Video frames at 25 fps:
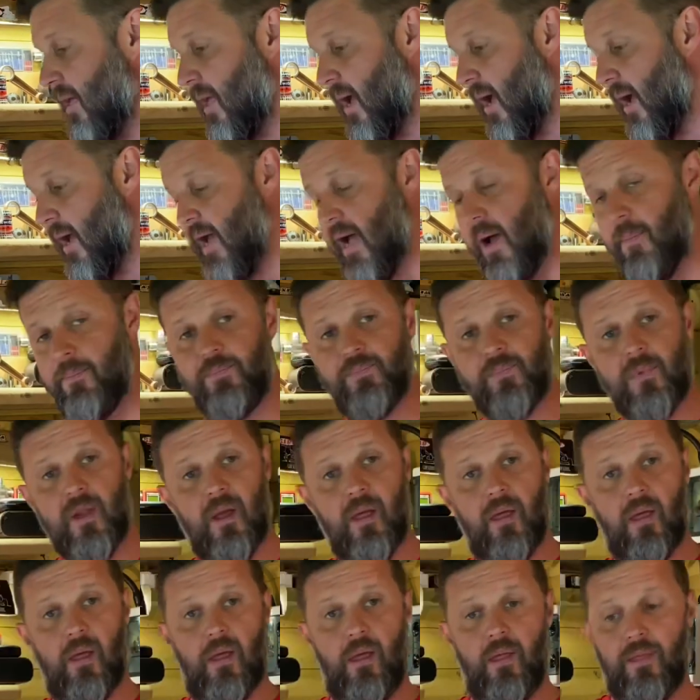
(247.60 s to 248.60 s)
I am,
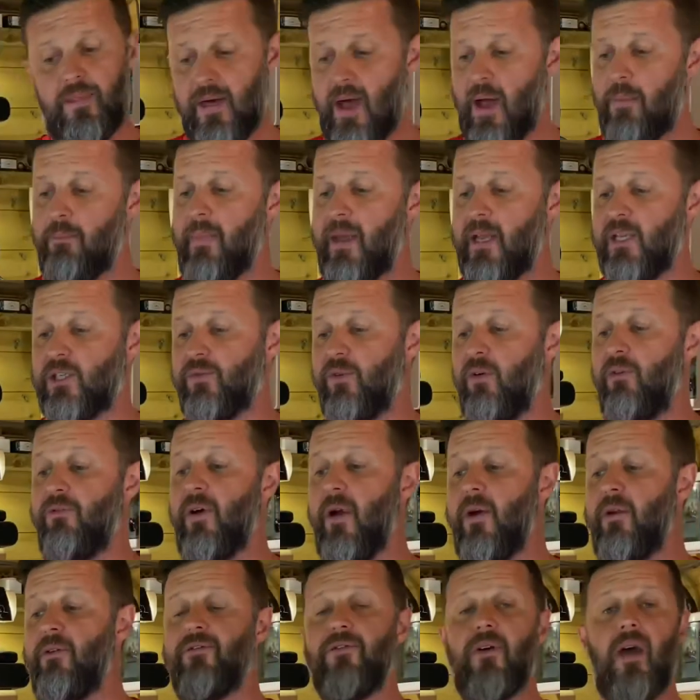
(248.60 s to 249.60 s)
that makes for a
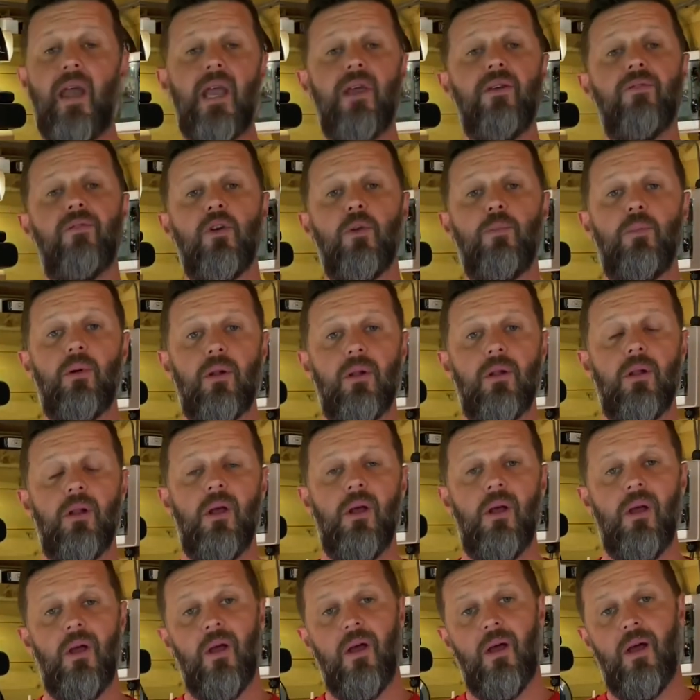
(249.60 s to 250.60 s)
very favourable
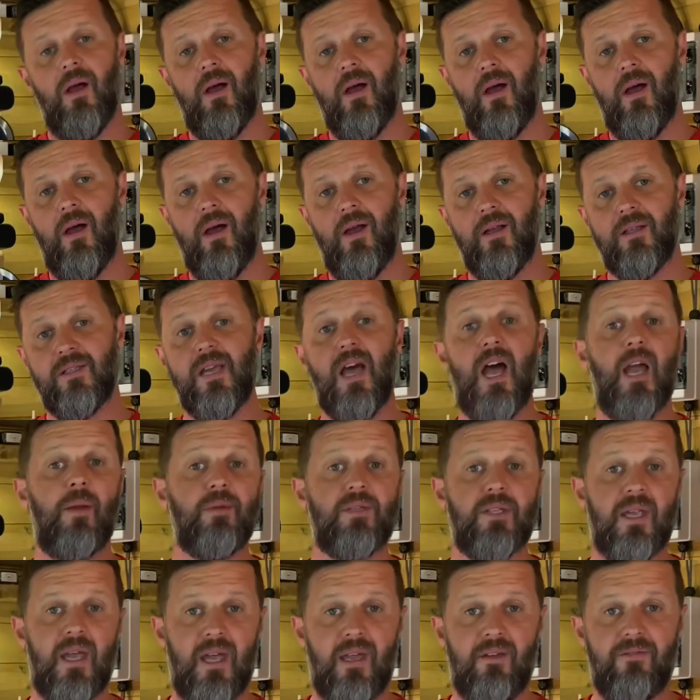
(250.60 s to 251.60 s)
time
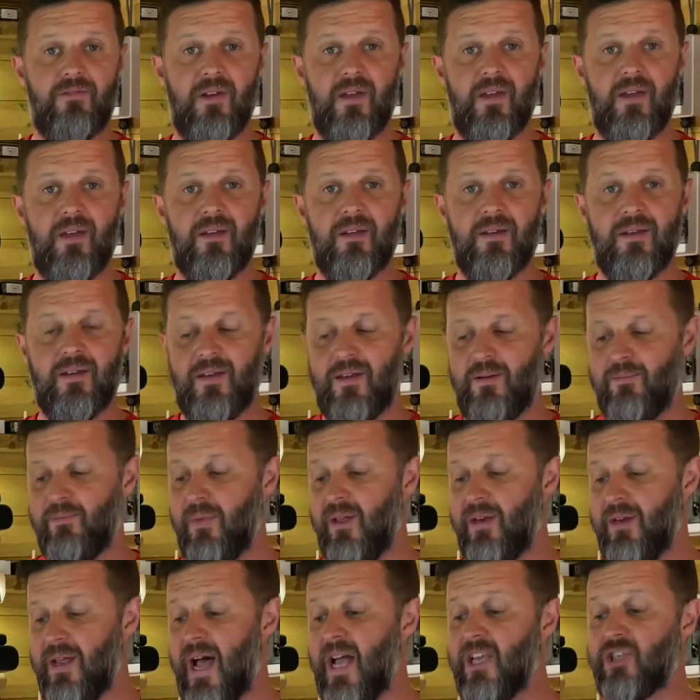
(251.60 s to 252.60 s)
saving
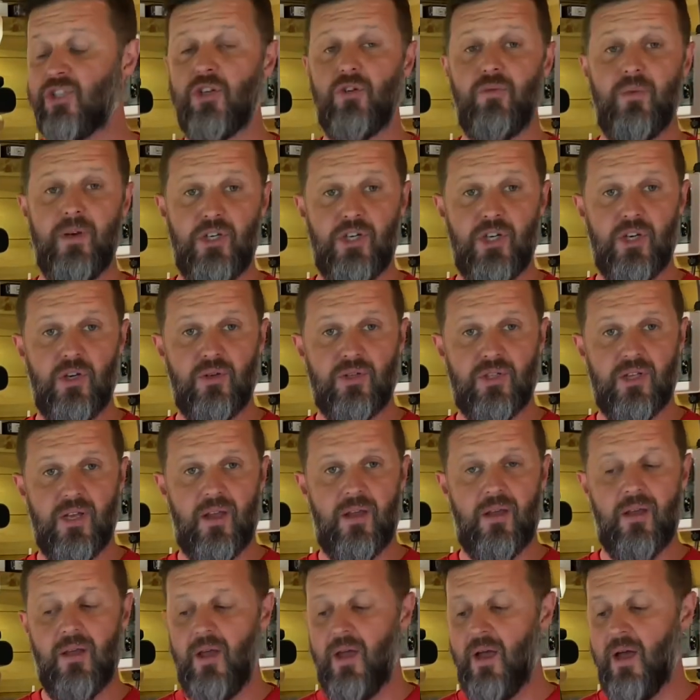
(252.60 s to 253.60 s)
and hassle
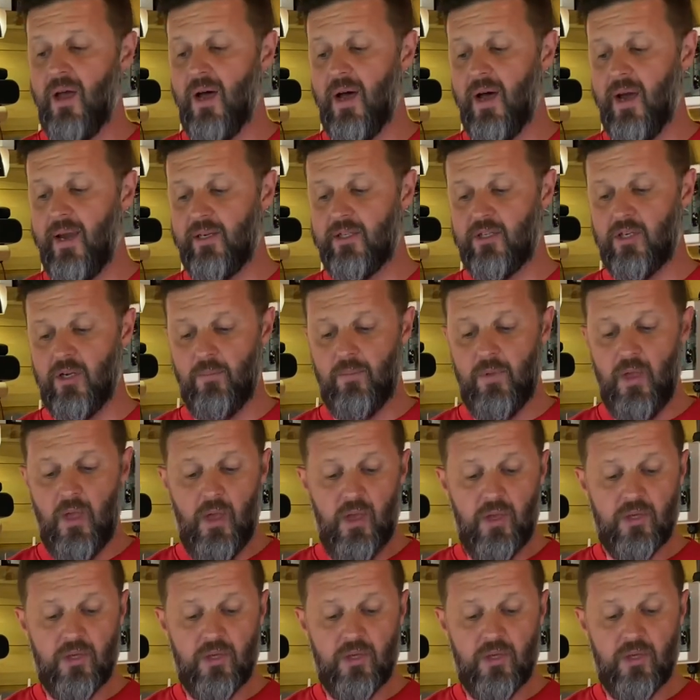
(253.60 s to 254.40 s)
reducing item.